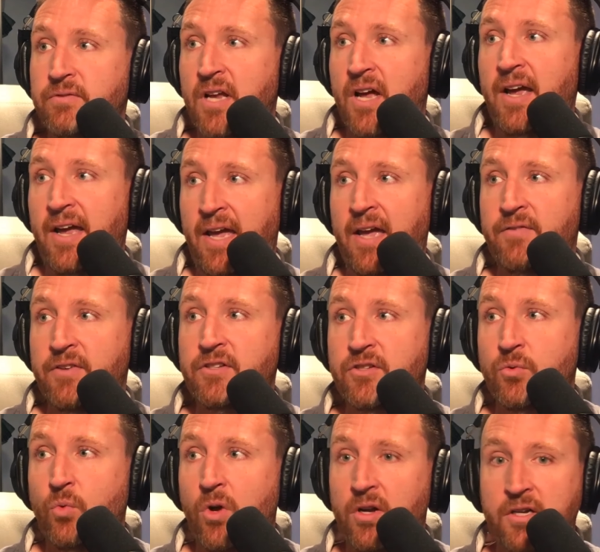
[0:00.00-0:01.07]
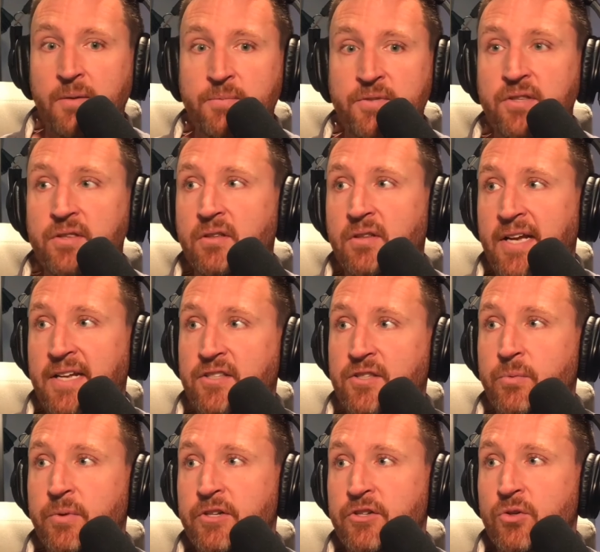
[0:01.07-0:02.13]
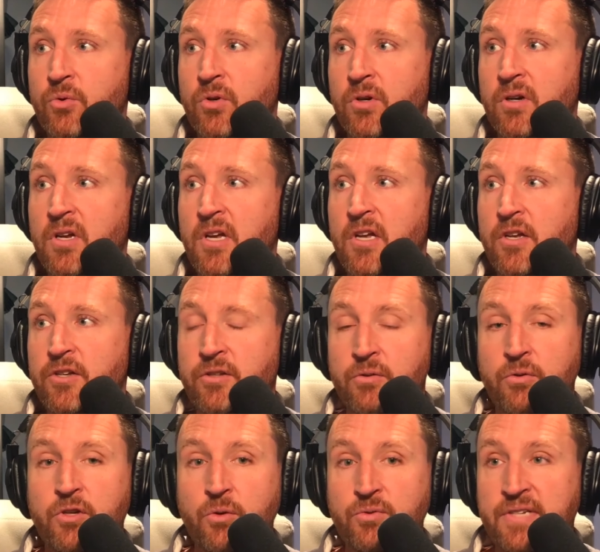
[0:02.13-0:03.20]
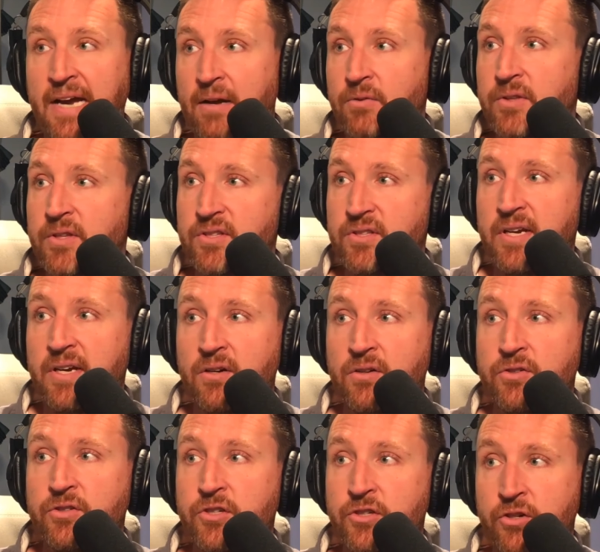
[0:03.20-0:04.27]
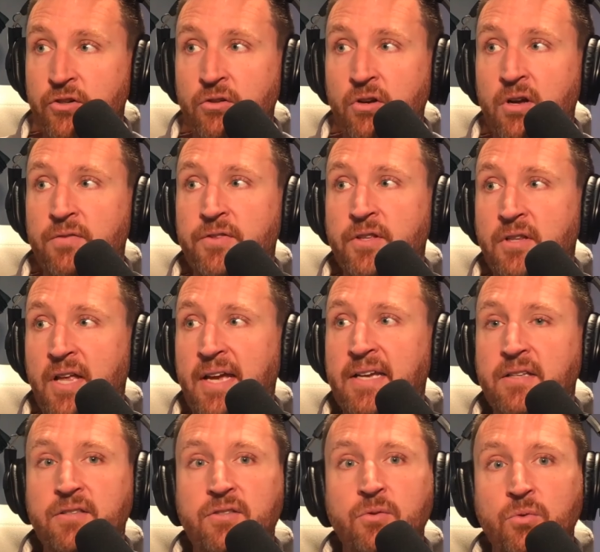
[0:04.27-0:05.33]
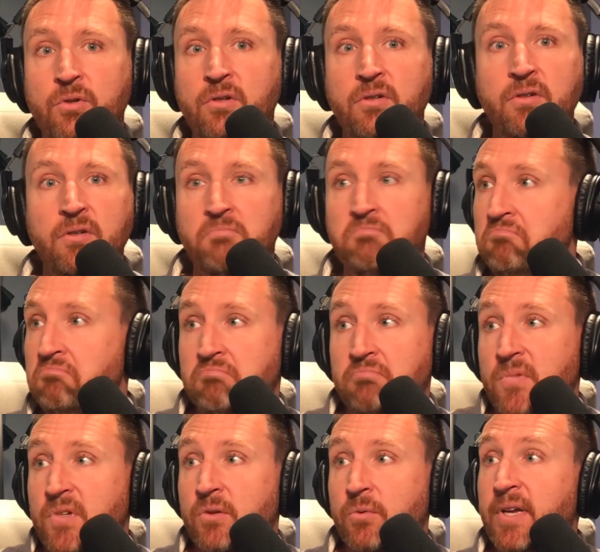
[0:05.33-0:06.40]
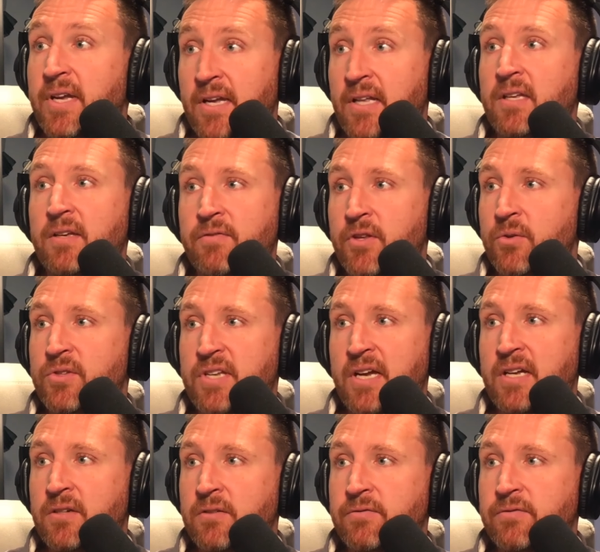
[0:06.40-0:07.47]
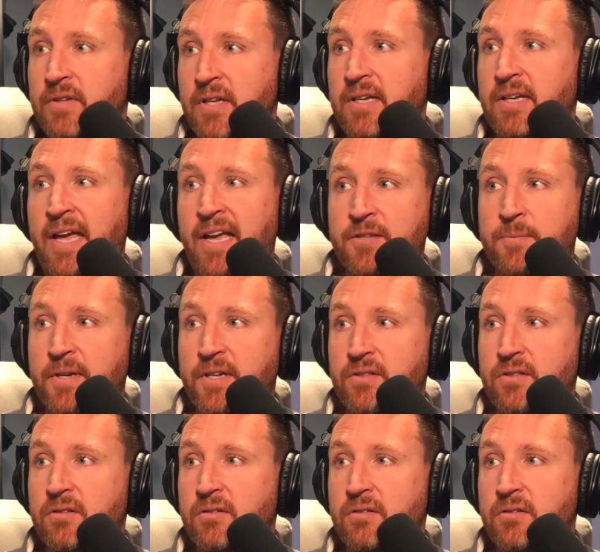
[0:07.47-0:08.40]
not having to walk up to the light switch or go down the stairs to turn off the lights or any of those kind of like aspects.